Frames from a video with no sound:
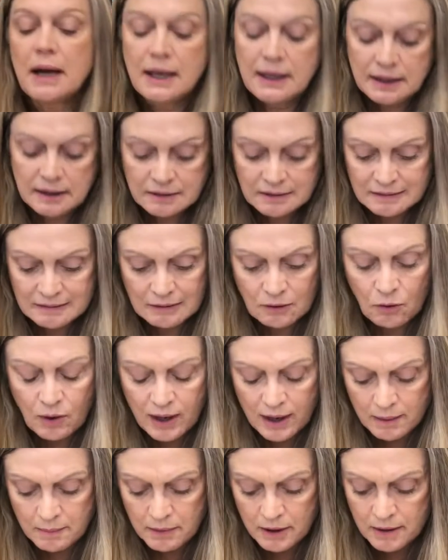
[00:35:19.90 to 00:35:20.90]
It's So
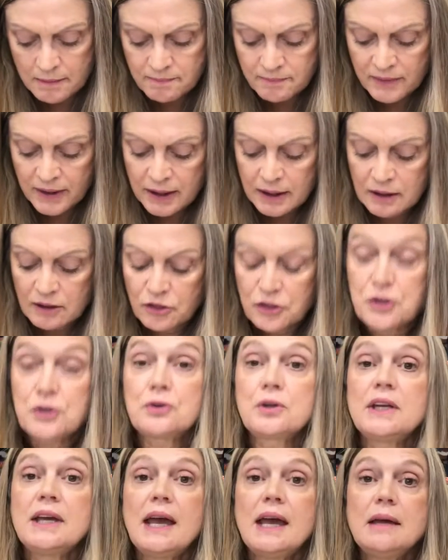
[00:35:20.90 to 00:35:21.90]
Emma.
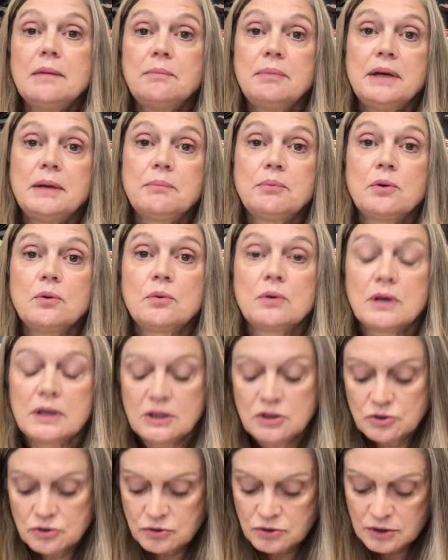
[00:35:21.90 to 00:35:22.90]
38 people were
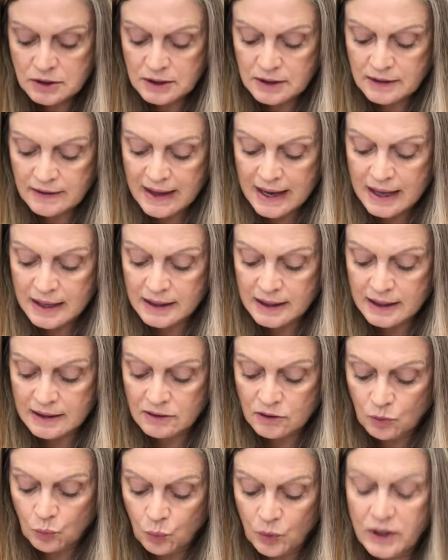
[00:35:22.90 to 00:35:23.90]
interested in that, and
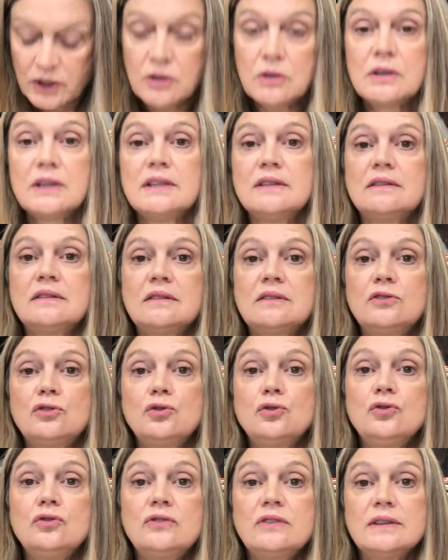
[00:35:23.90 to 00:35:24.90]
the winner is
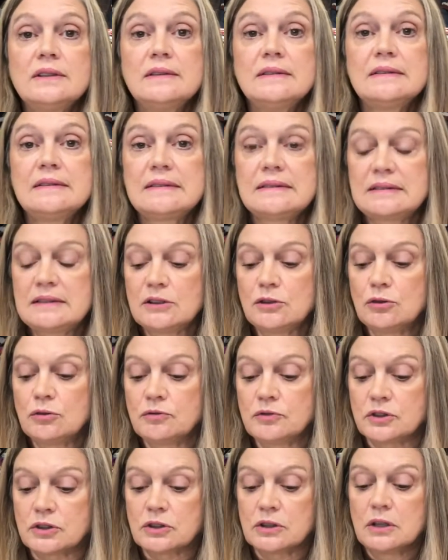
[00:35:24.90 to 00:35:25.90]
Susan
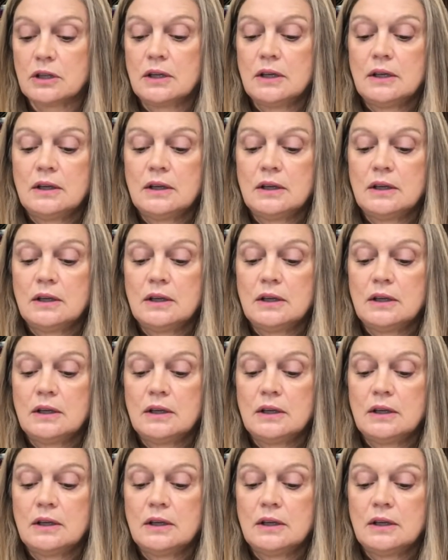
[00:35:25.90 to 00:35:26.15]
Silver.